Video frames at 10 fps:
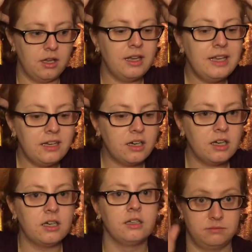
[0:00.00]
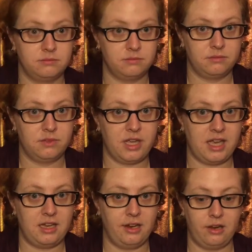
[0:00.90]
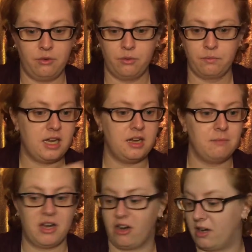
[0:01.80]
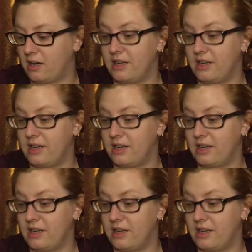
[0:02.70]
here. Hi, hello. I need a mirror.